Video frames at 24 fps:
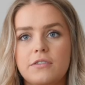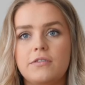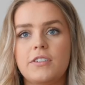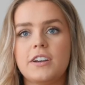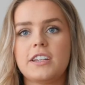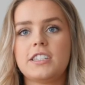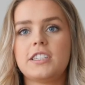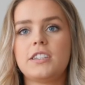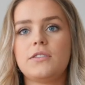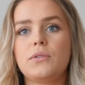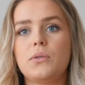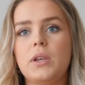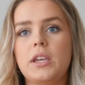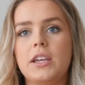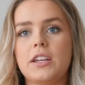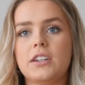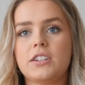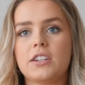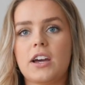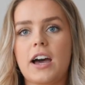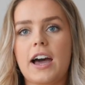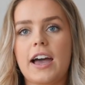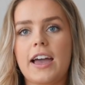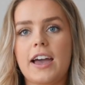first of all, you
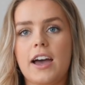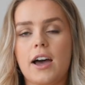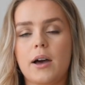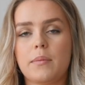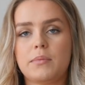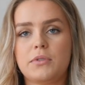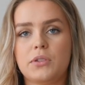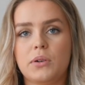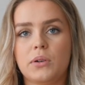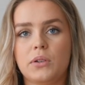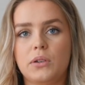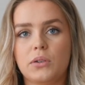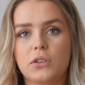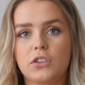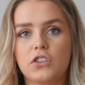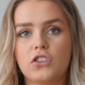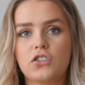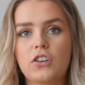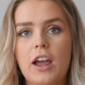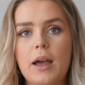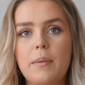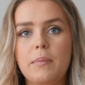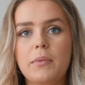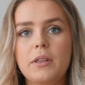can tie it up so it looks
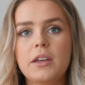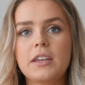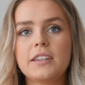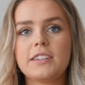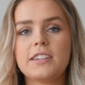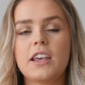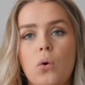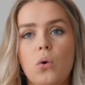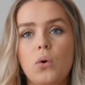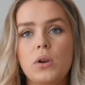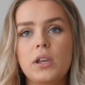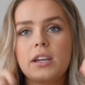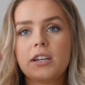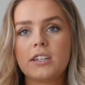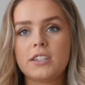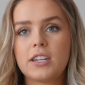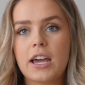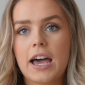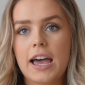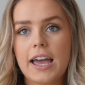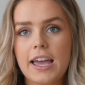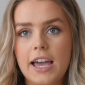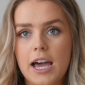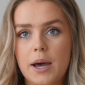strapless, or you can
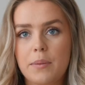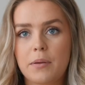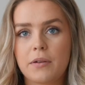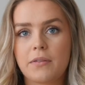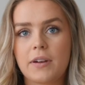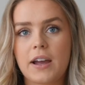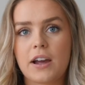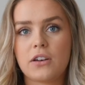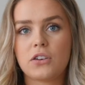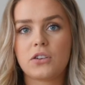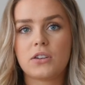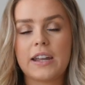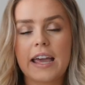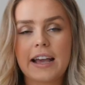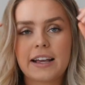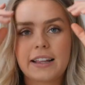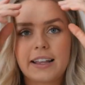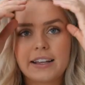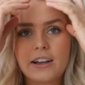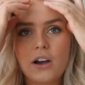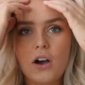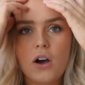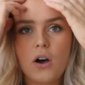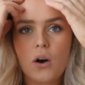tie it up around your
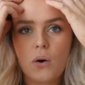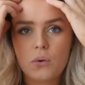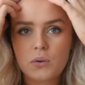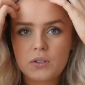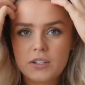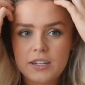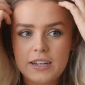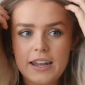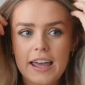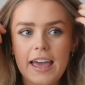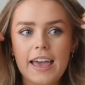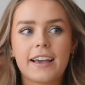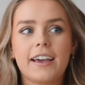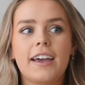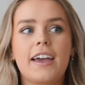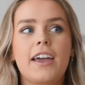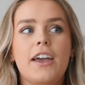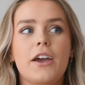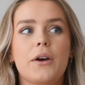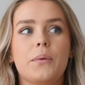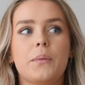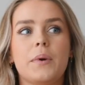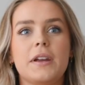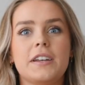neck like a halter neck,
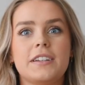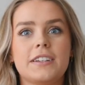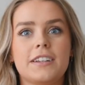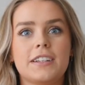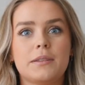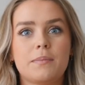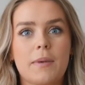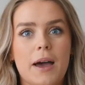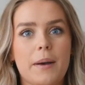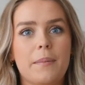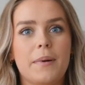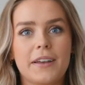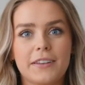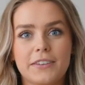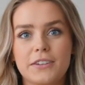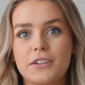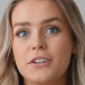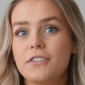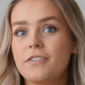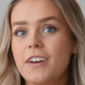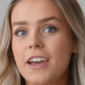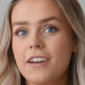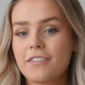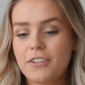which is my
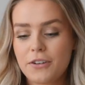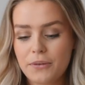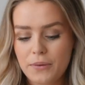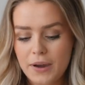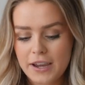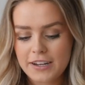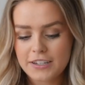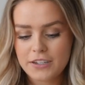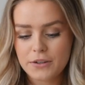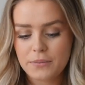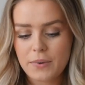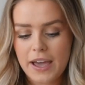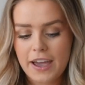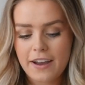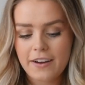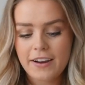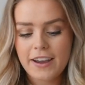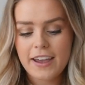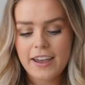personal favorite way to wear